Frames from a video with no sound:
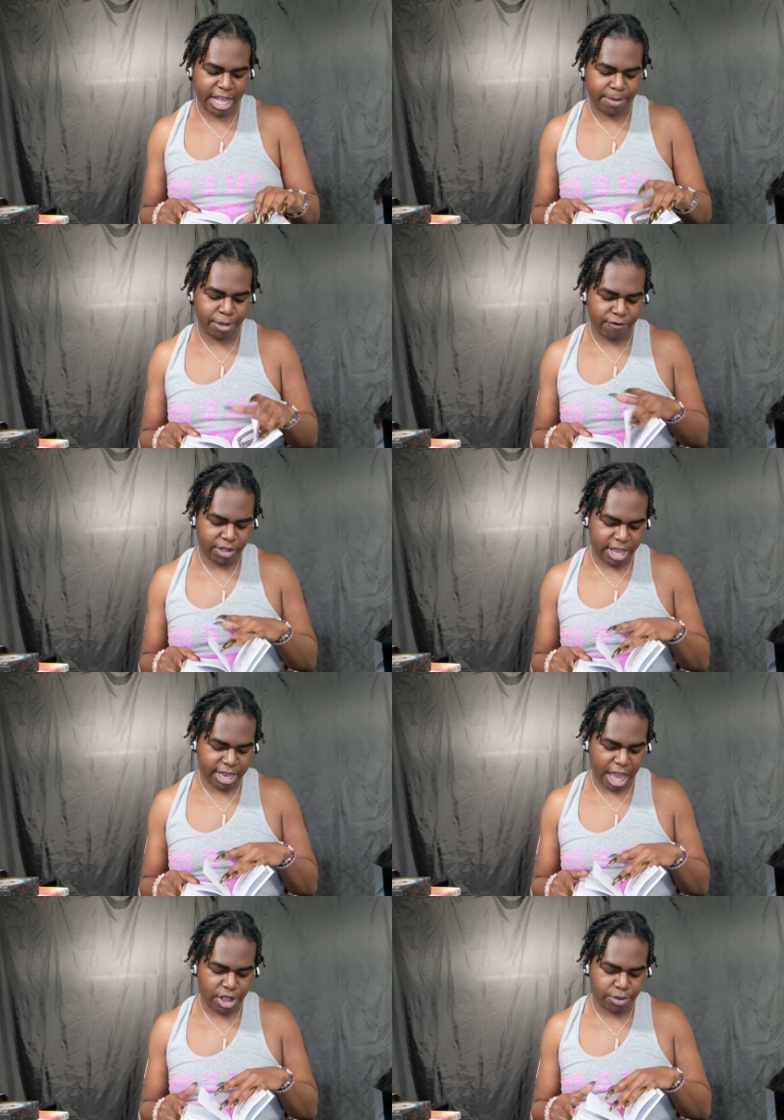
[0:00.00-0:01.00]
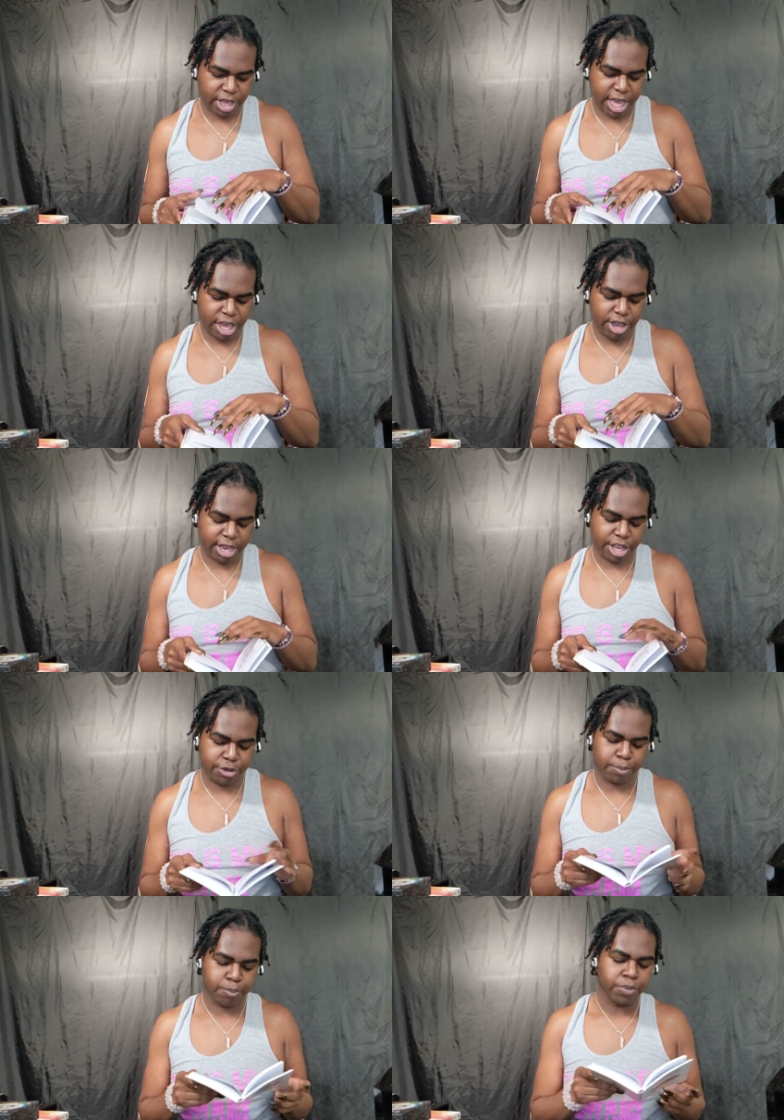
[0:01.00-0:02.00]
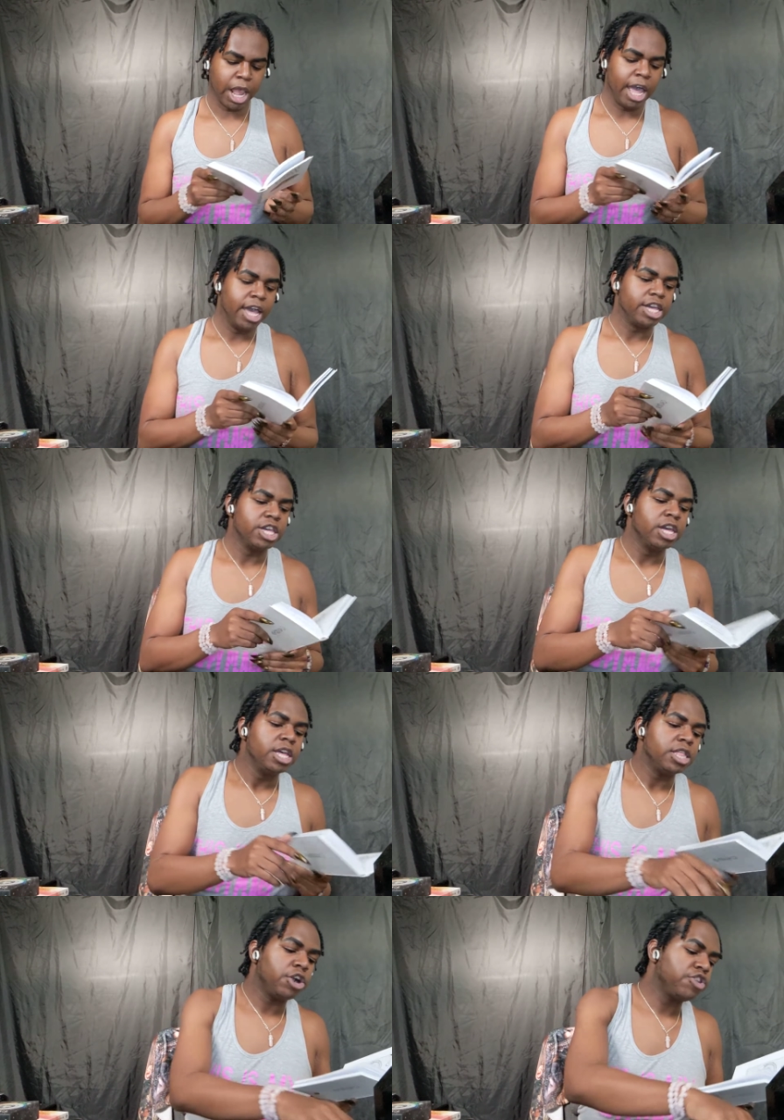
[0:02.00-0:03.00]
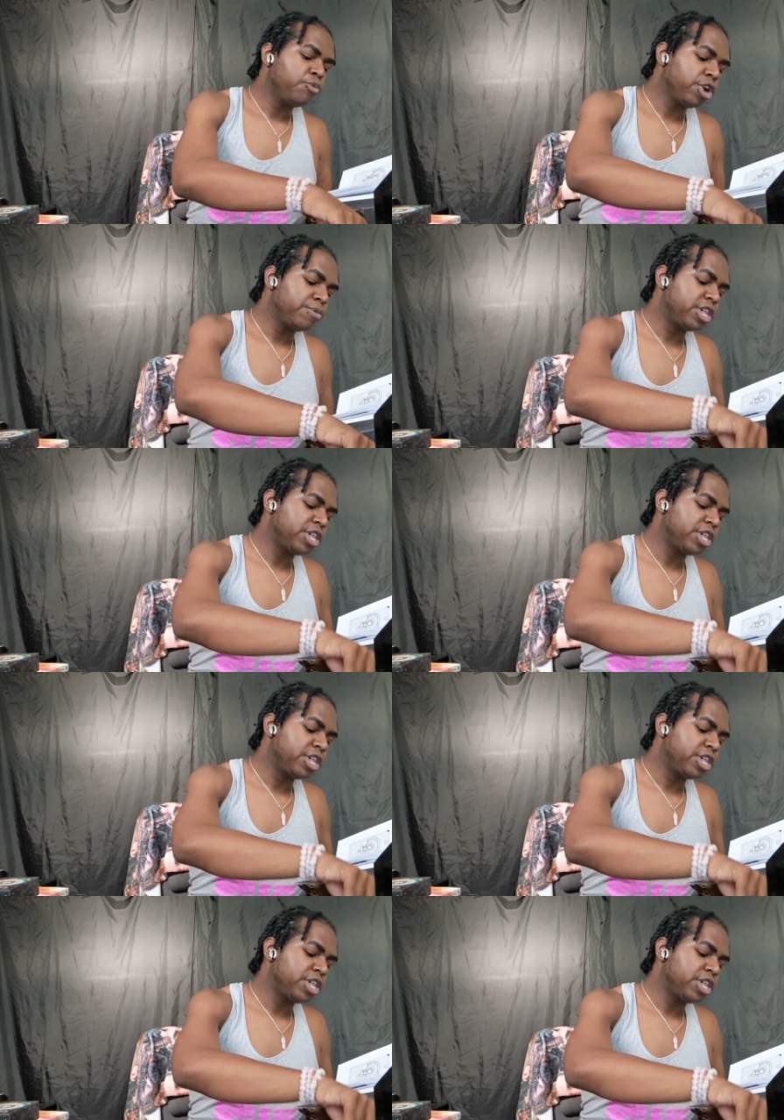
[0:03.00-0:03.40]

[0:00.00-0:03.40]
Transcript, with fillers: out the book for this. I don't know what to tell you because I do. The earthworm,